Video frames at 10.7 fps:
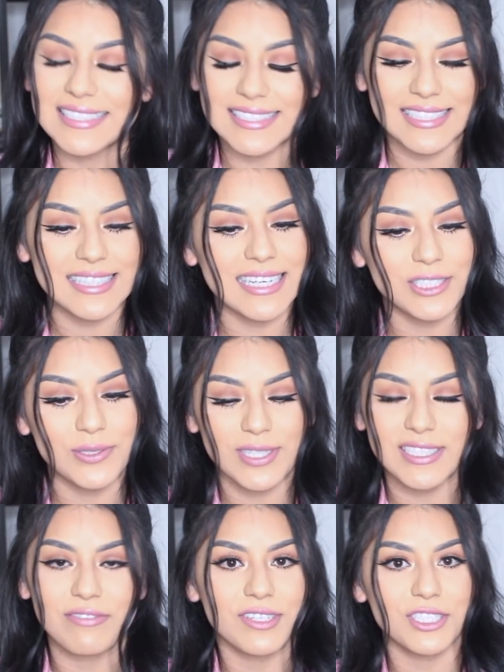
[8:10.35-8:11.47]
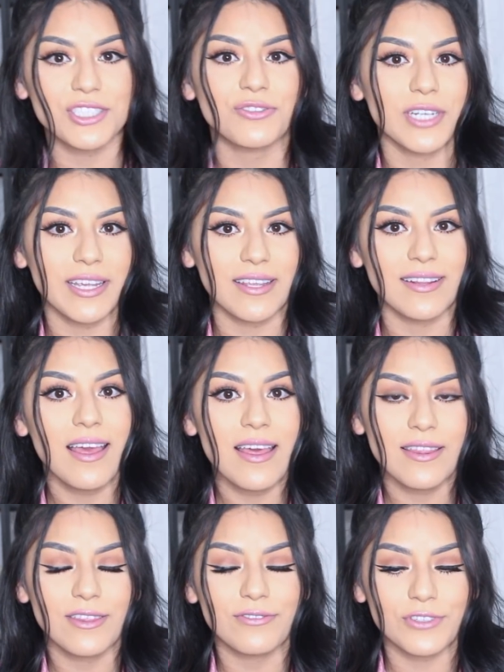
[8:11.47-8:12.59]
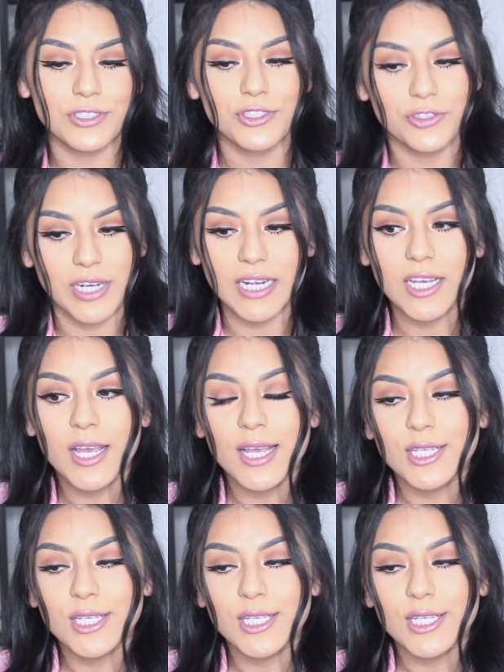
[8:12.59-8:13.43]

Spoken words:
instantly as soon as I finished drinking the first drink.